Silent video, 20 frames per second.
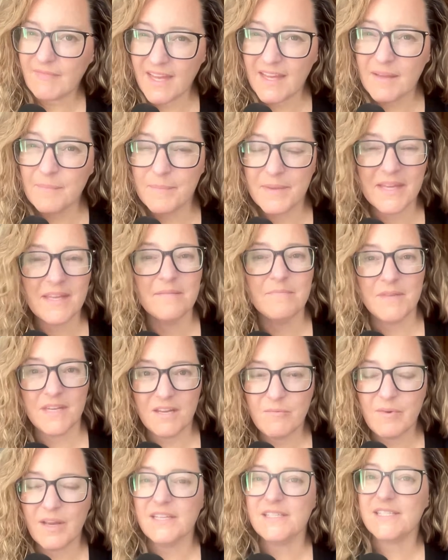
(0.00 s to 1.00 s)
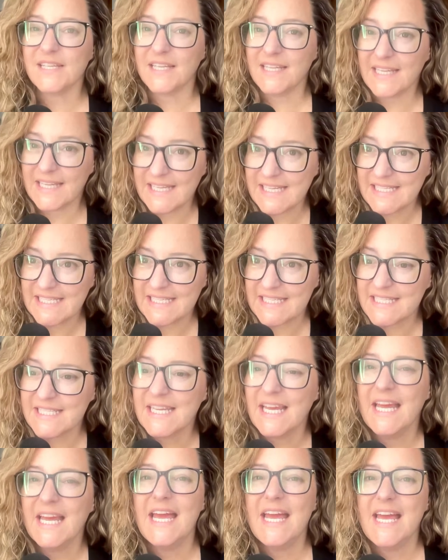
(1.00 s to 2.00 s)
In many ways, it is,
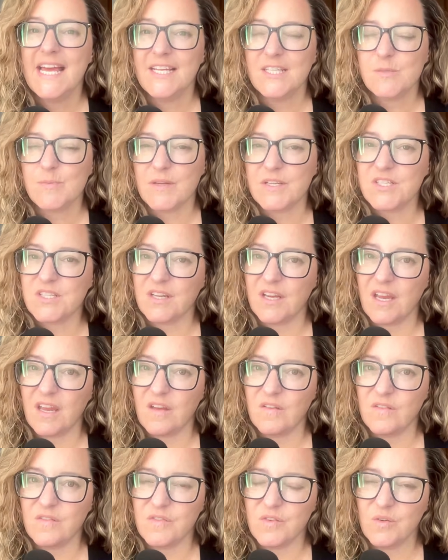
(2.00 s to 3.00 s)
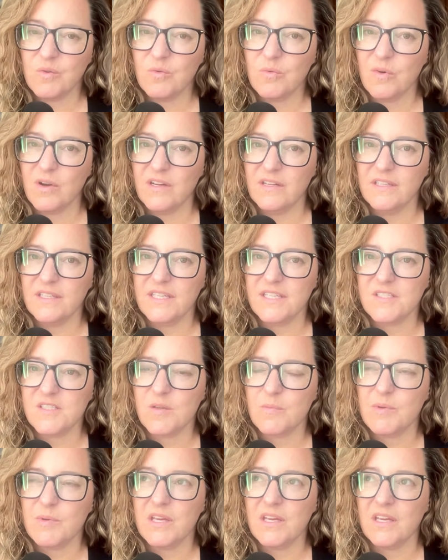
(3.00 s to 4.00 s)
especially if you want it to
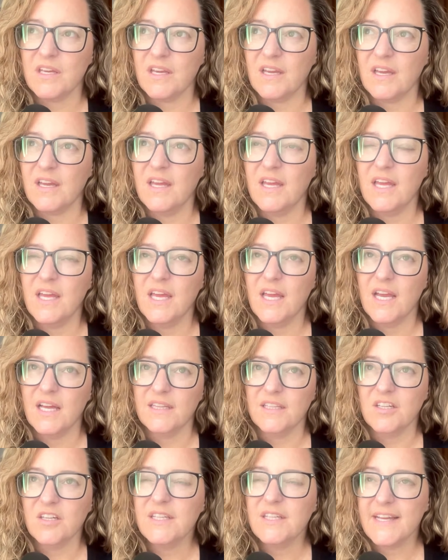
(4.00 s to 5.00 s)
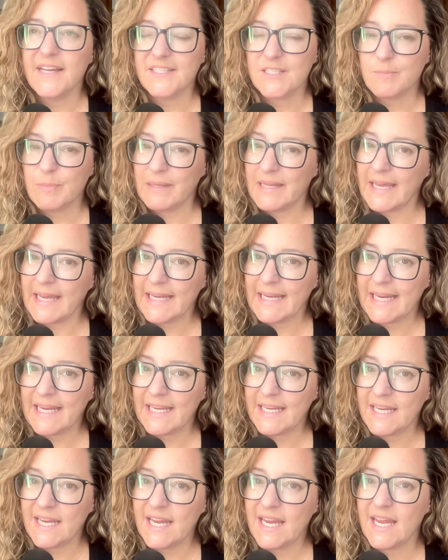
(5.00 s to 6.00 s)
be a little less
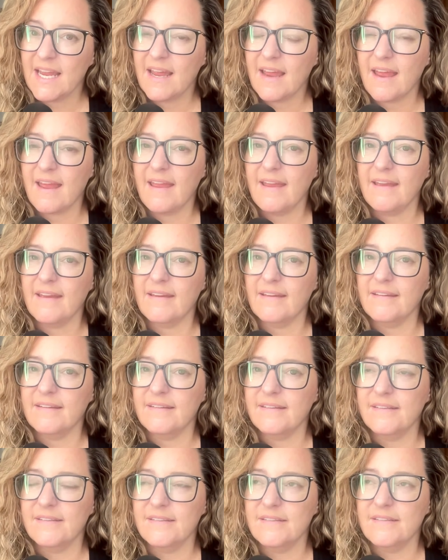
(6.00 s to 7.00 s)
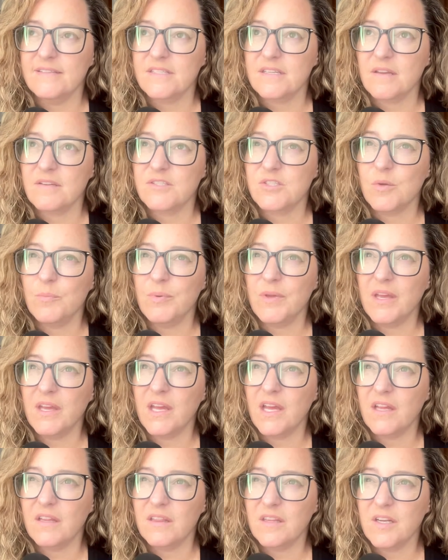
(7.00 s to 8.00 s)
planning and to
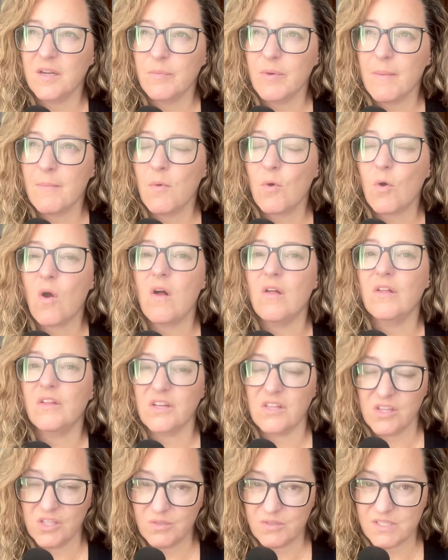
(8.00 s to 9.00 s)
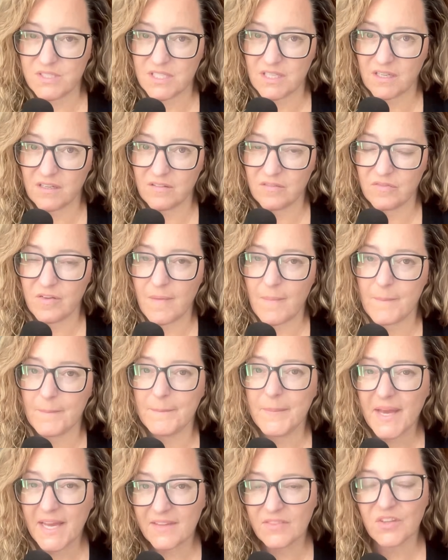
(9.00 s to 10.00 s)
be a little bit more all-inclusive.
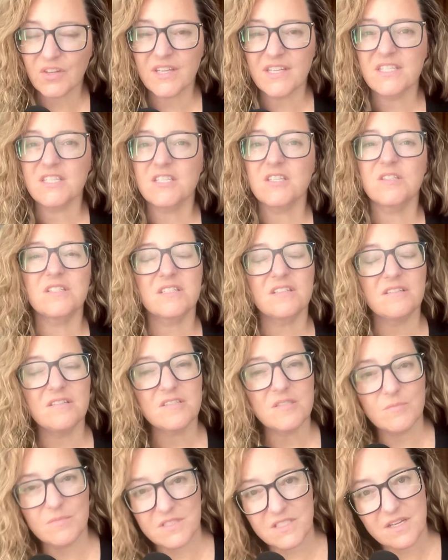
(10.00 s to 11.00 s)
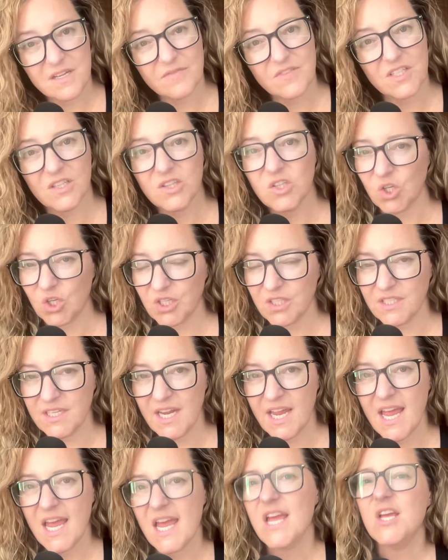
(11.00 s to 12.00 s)
But there is still some stuff to learn.
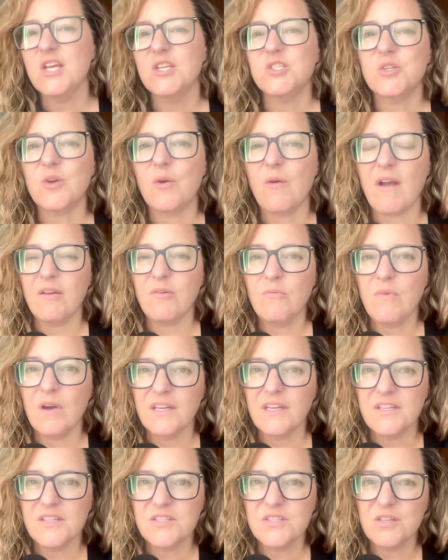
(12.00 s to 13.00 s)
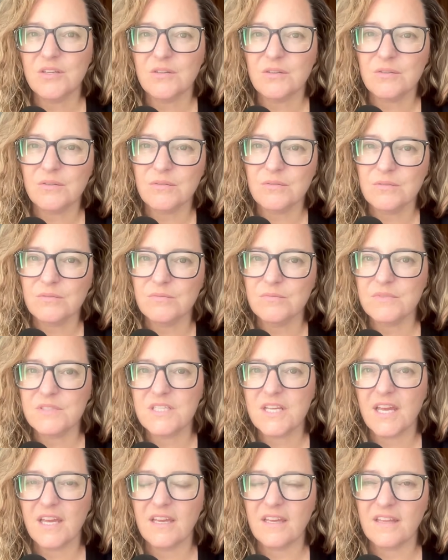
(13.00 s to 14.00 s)
So wanted to
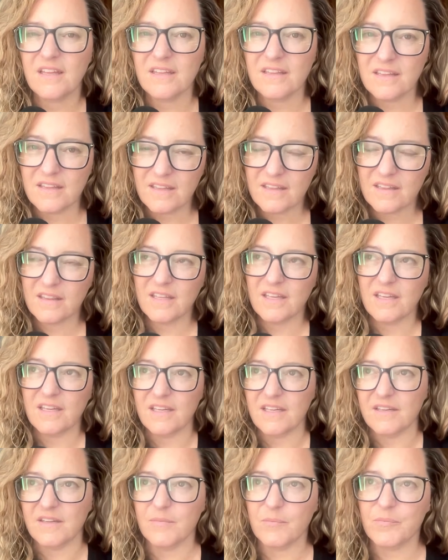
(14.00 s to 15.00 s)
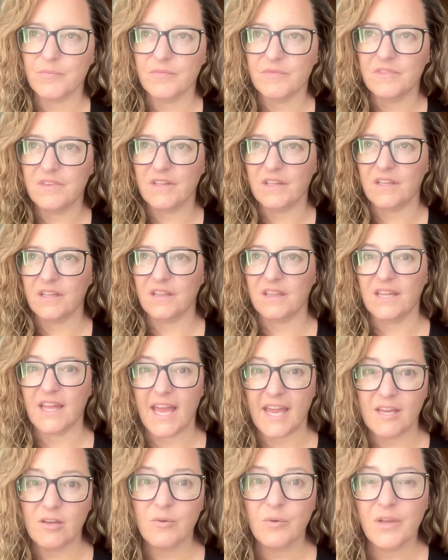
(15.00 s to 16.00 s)
take the
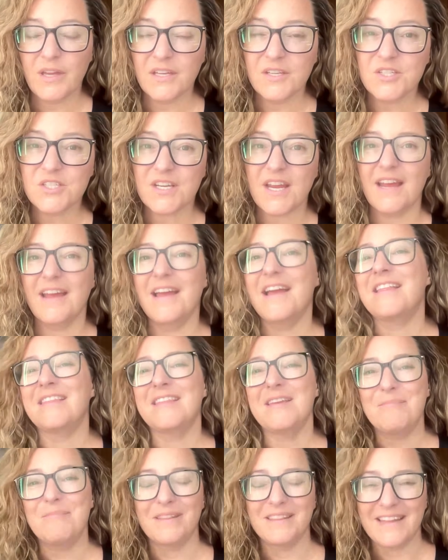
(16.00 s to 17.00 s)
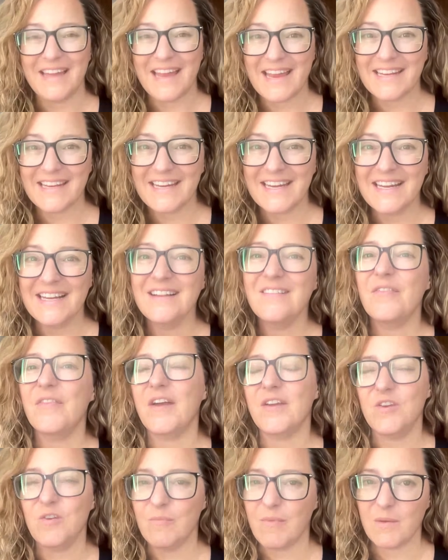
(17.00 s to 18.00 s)
language and the planning
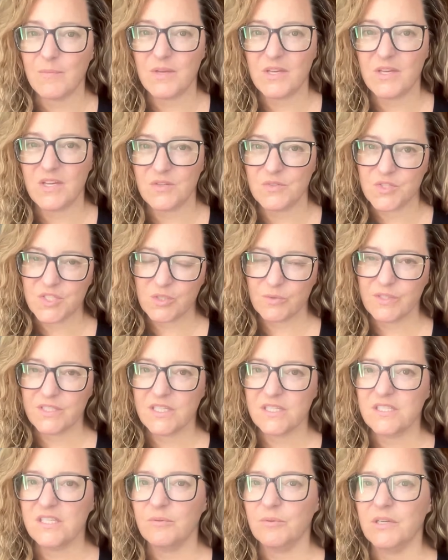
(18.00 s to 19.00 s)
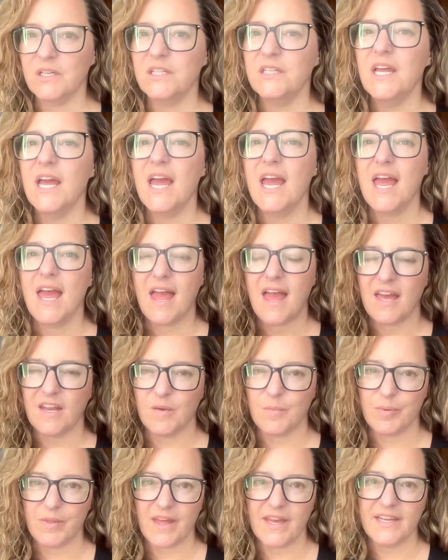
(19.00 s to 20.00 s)
that you might be used to at Disney World and
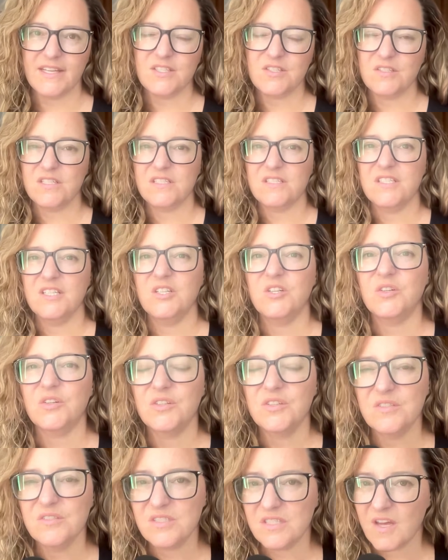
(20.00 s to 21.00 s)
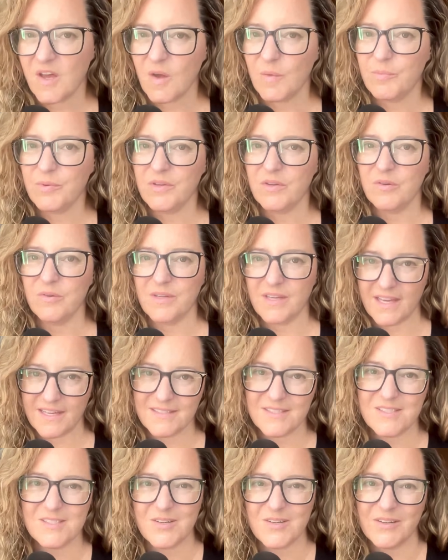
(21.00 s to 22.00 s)
apply it to Disney Cruise to help you
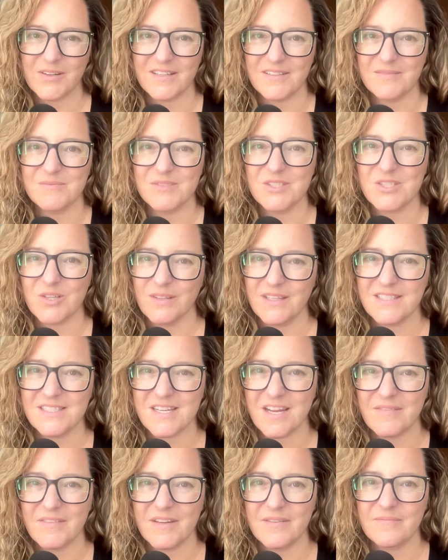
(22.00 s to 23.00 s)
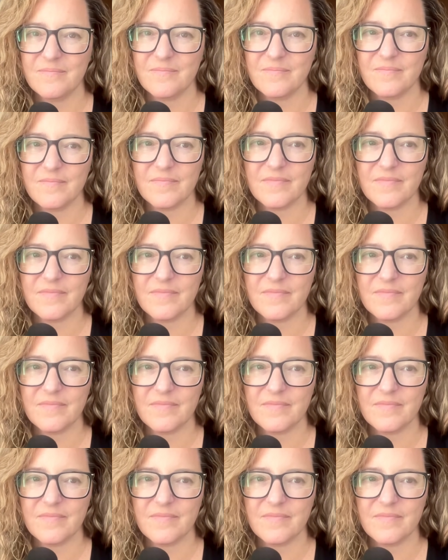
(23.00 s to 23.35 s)
get started. So let's dive in.